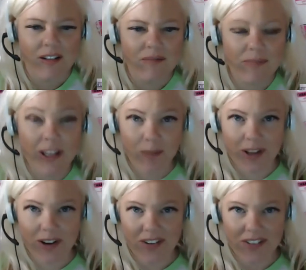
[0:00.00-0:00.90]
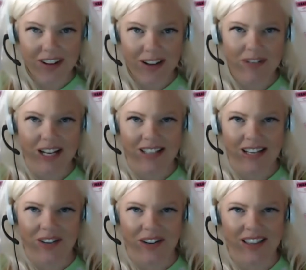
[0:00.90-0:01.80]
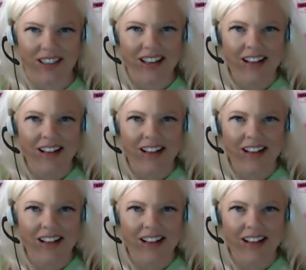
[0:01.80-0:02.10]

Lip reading: Peekaboo! I'm Jessica Northey.